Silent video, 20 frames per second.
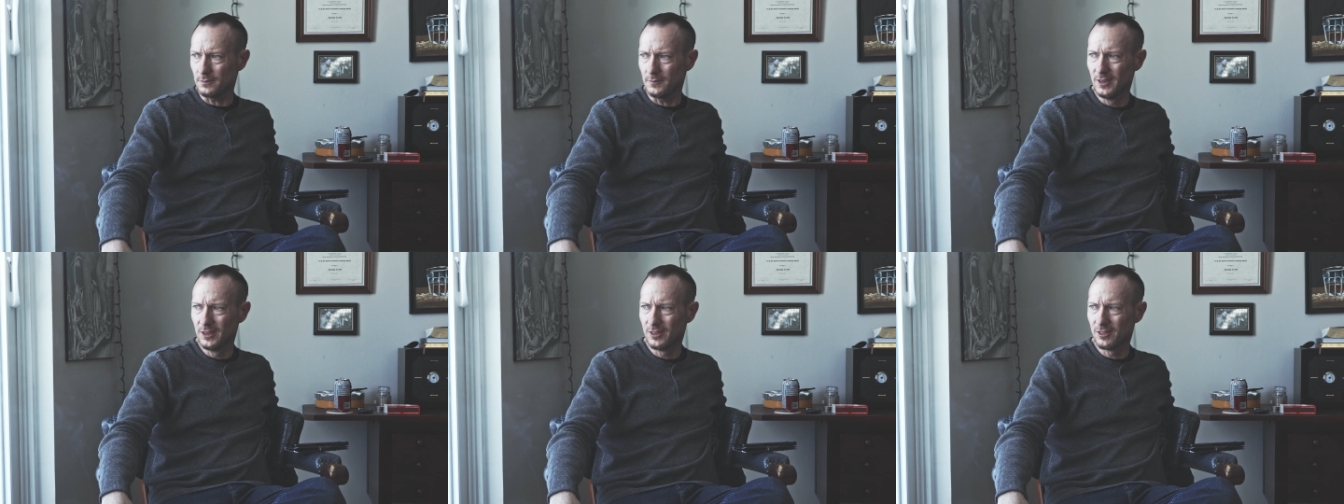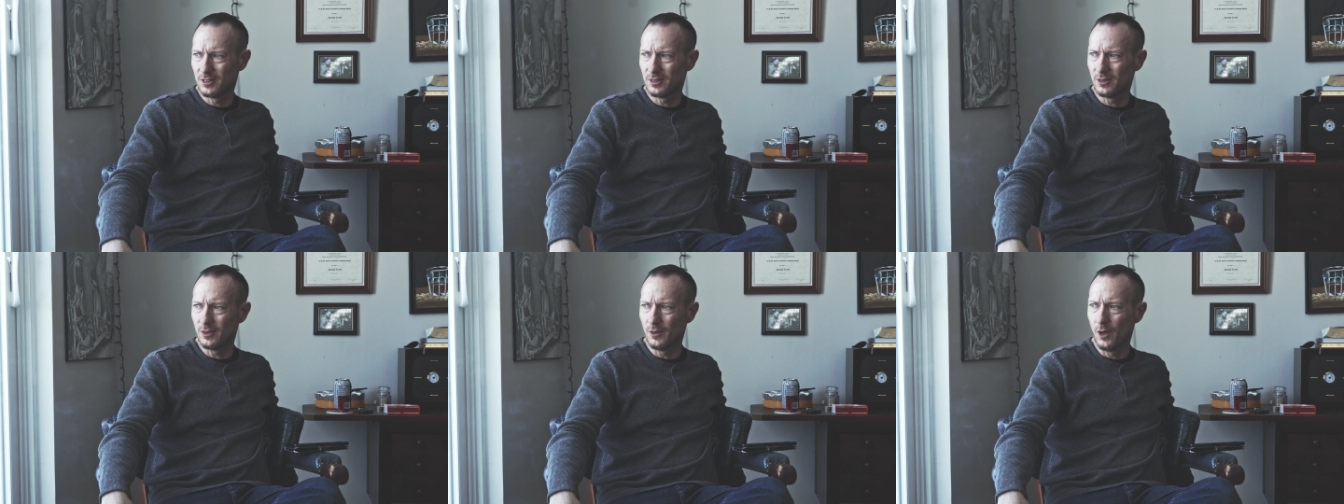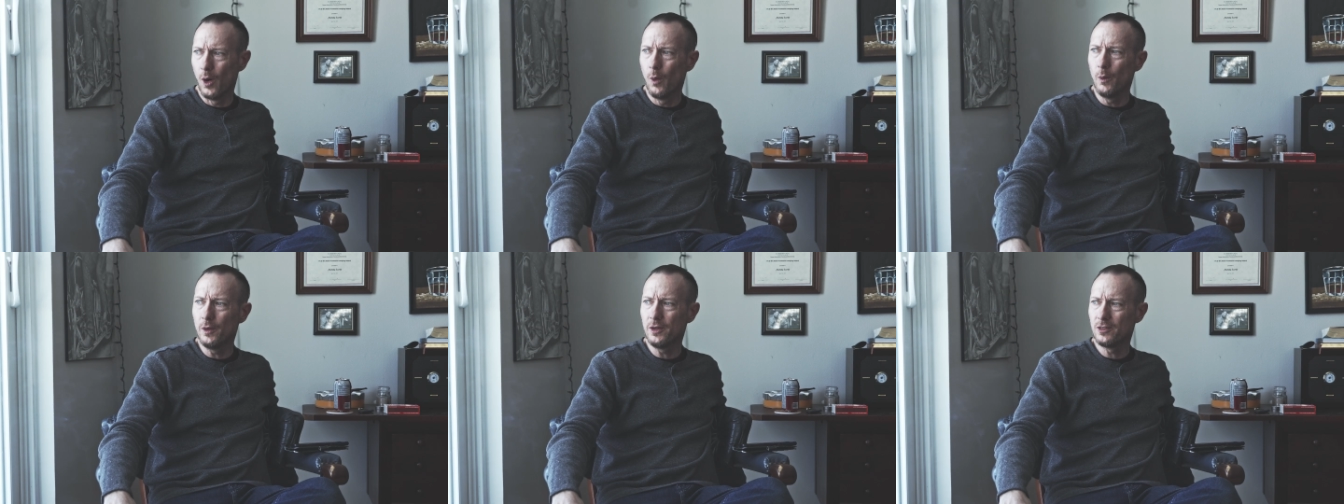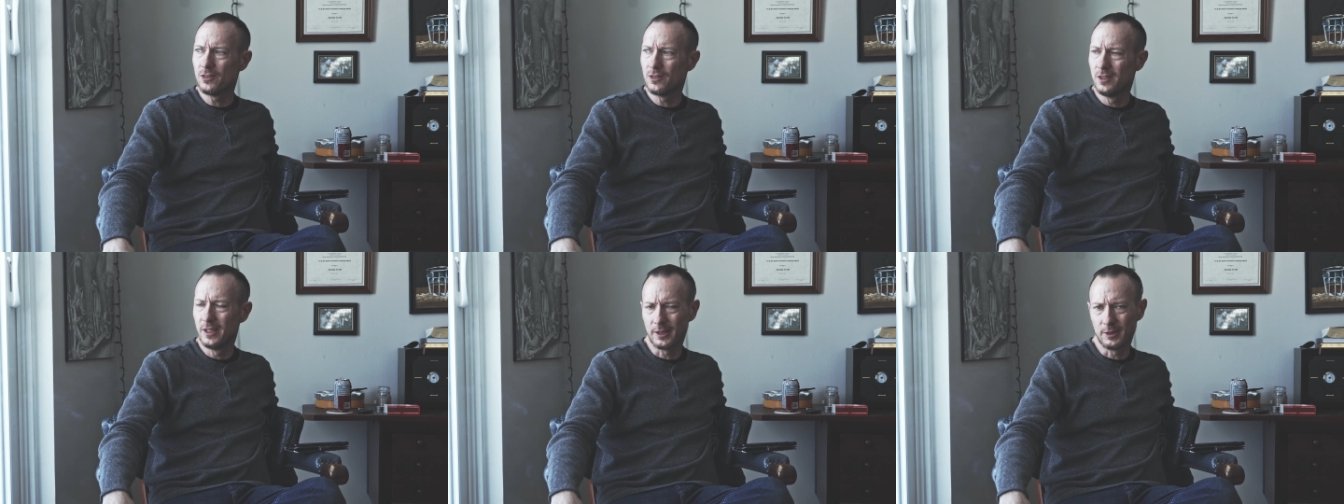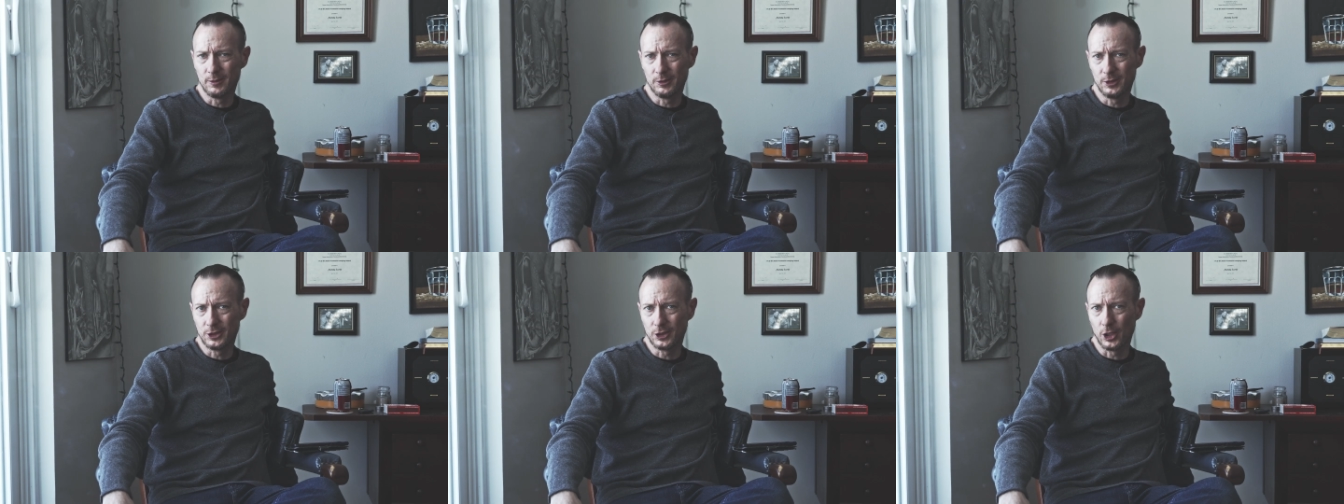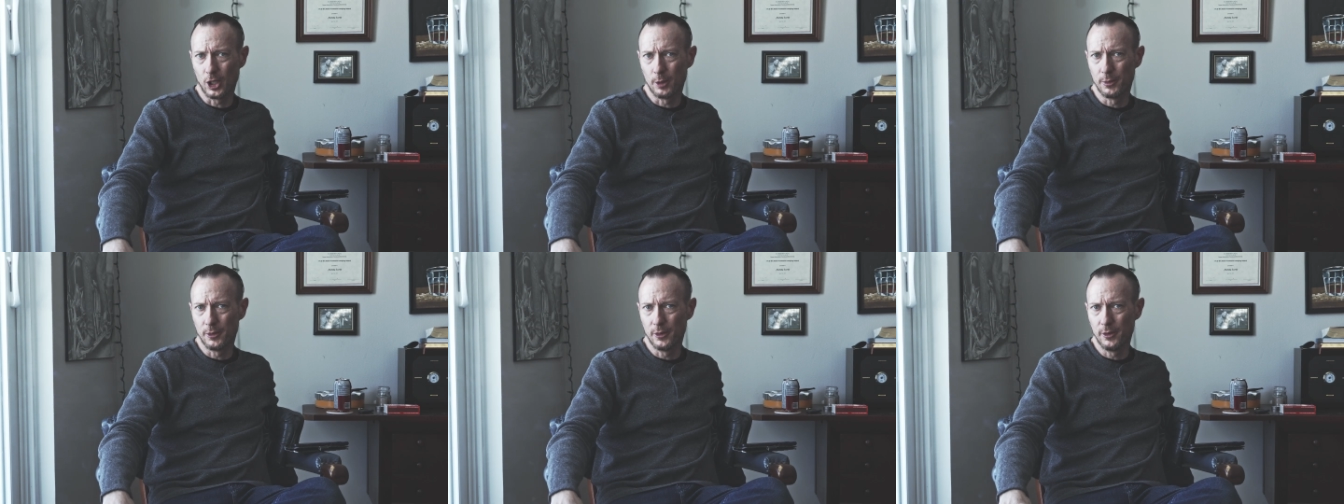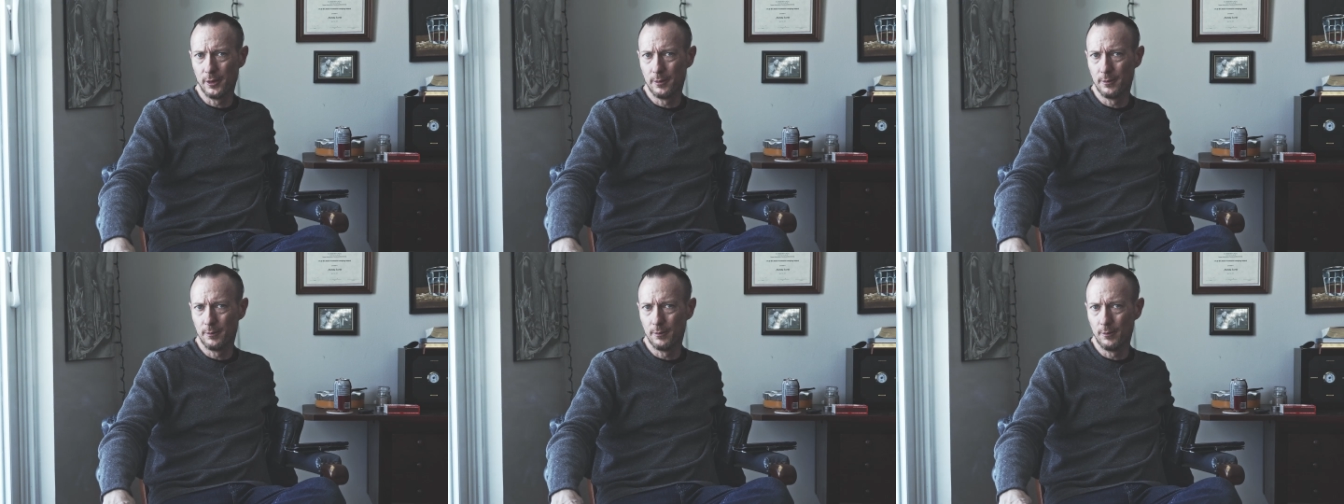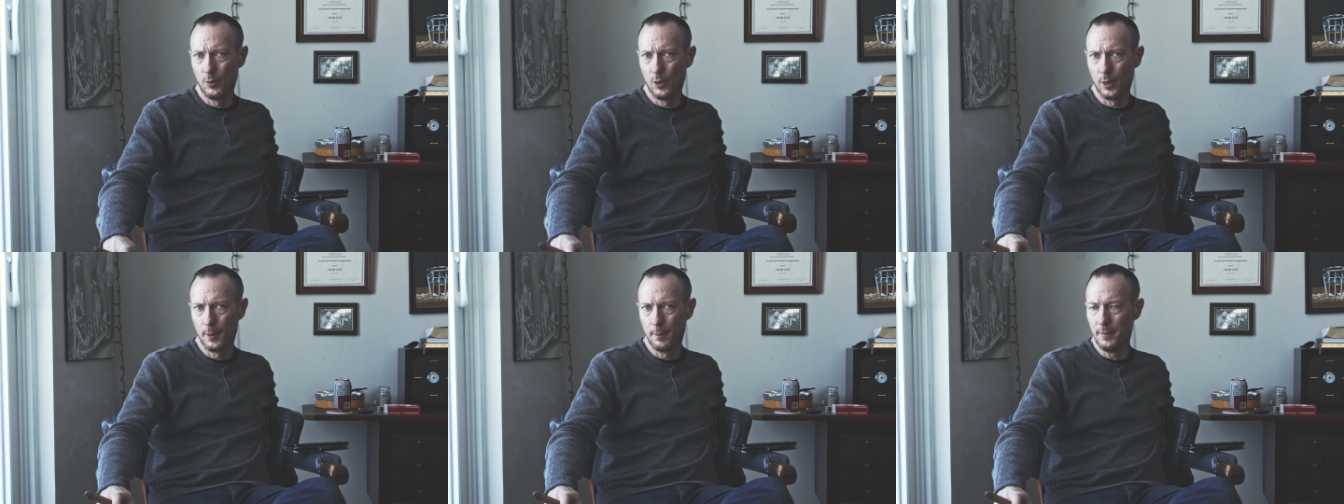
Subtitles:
It's always like sharper and more